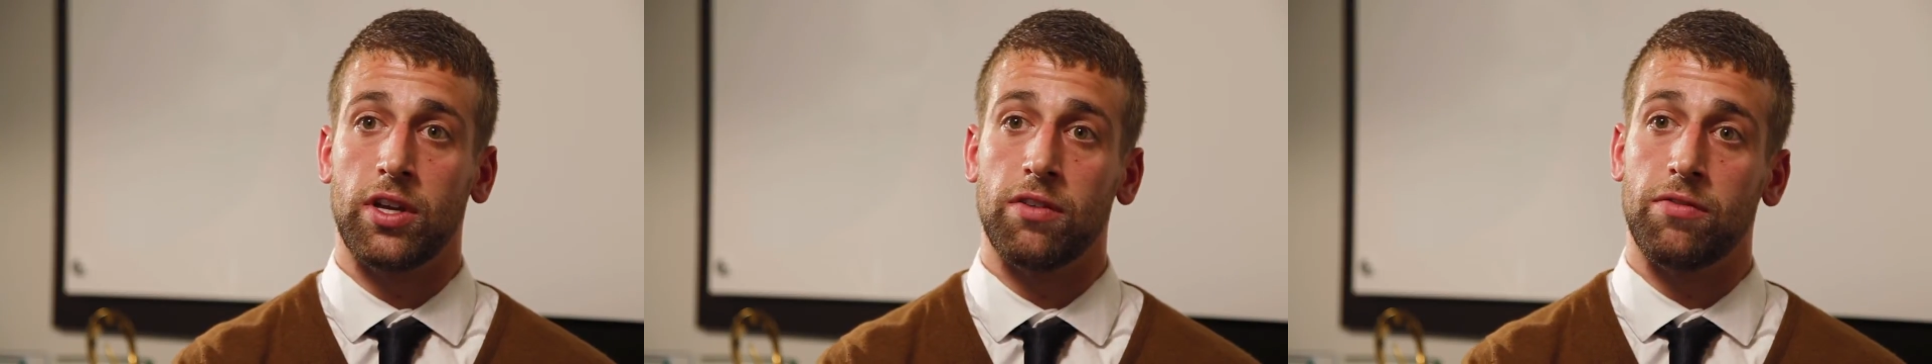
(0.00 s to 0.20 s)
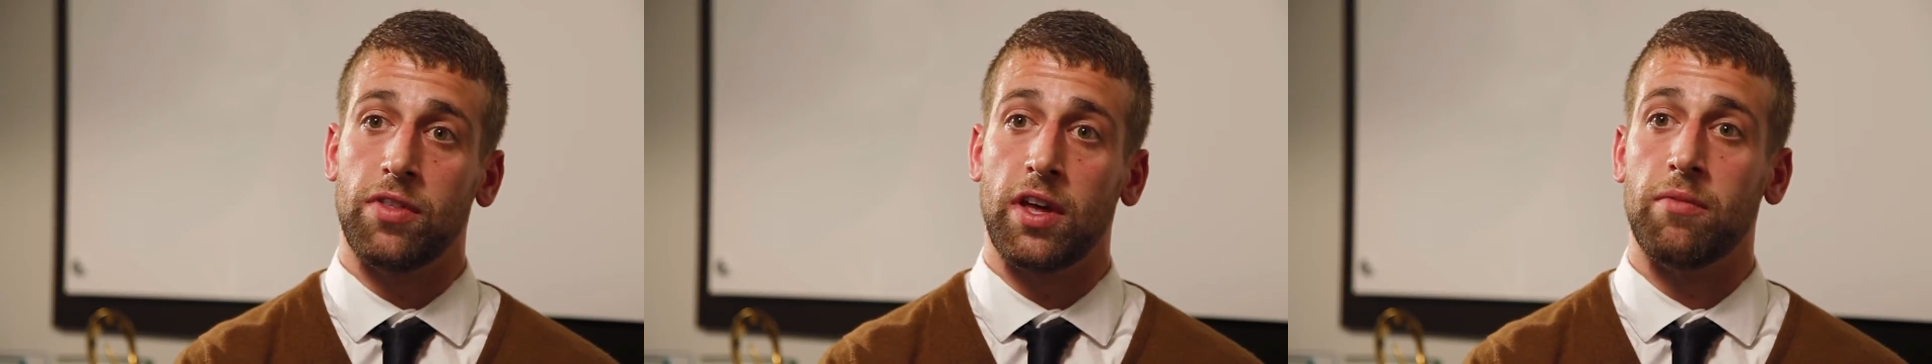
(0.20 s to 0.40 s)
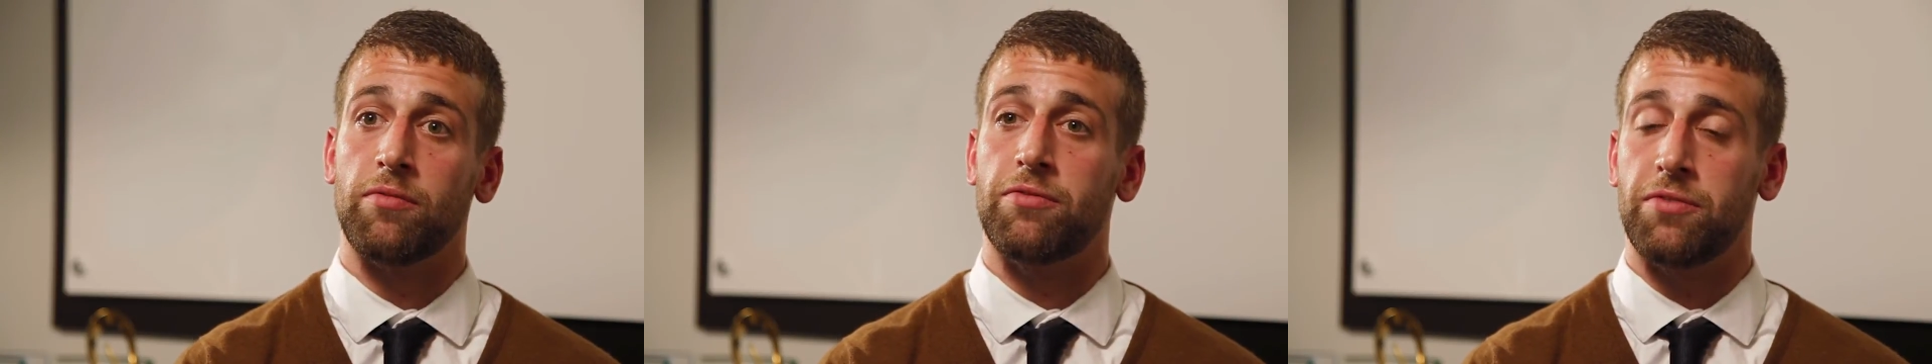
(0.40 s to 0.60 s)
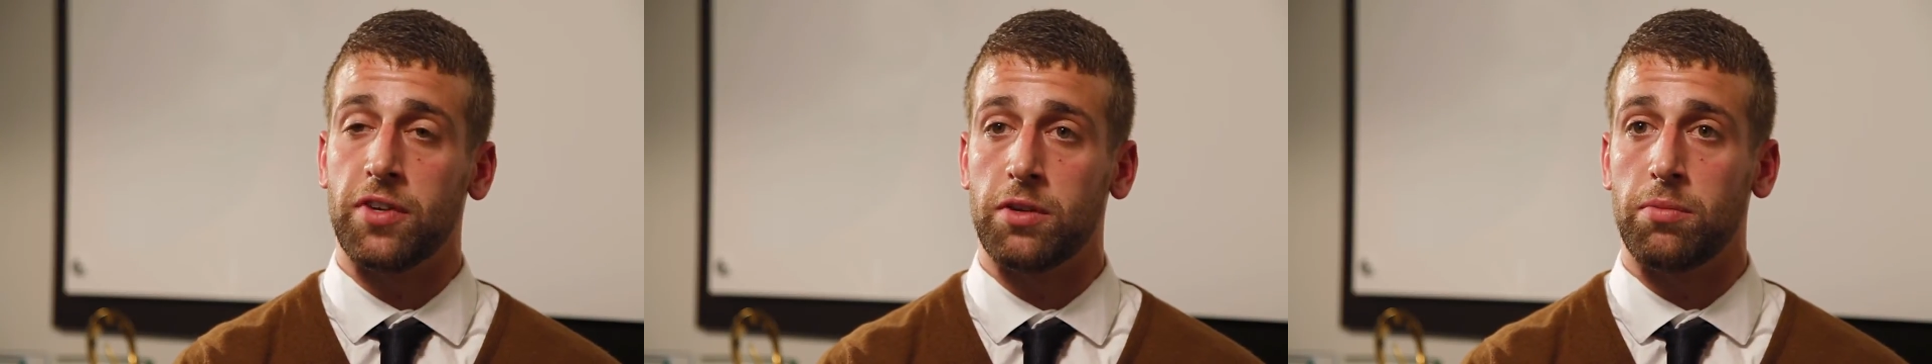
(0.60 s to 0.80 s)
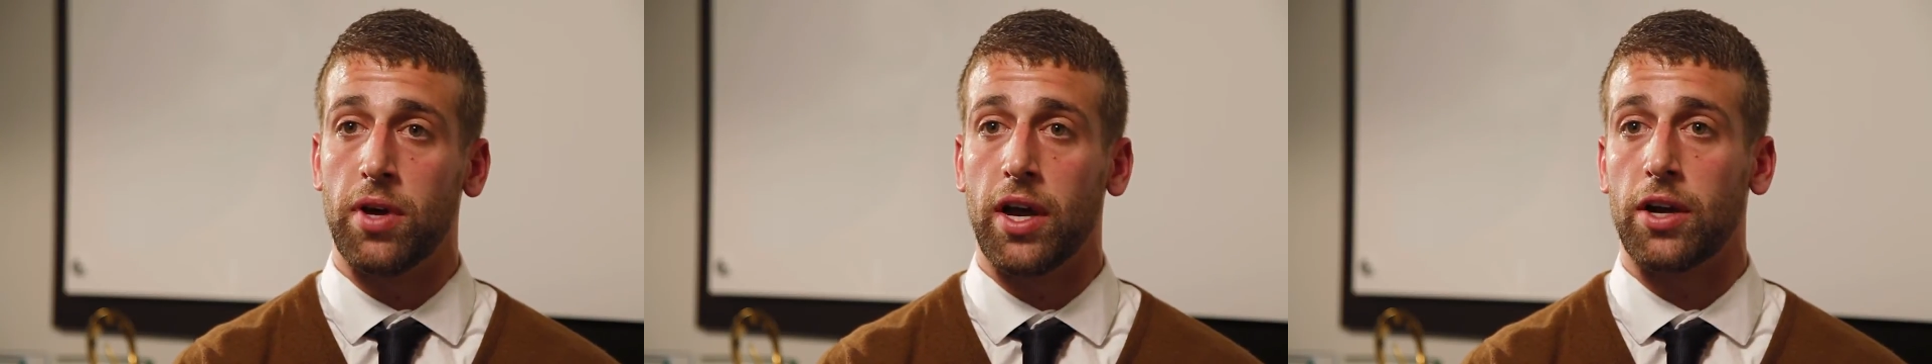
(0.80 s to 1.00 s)
give them
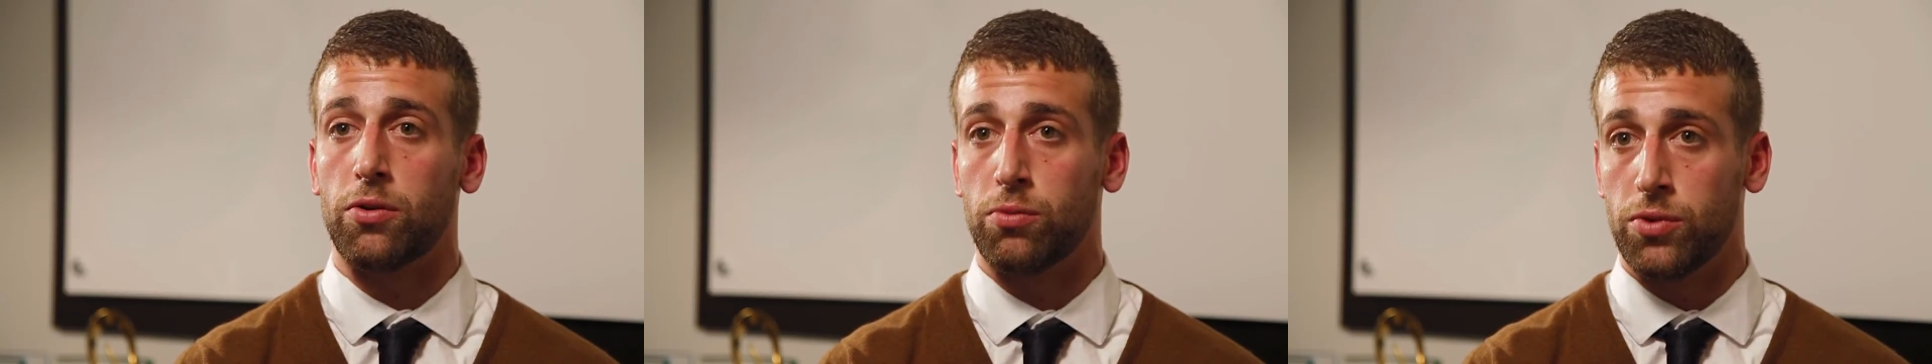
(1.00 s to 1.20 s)
feedback